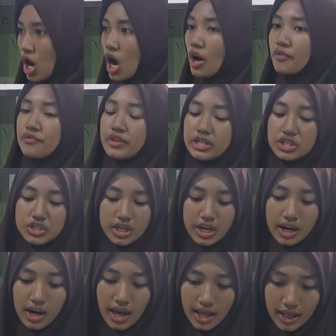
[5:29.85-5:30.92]
of the
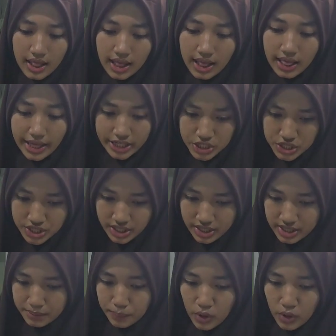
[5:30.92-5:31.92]
general election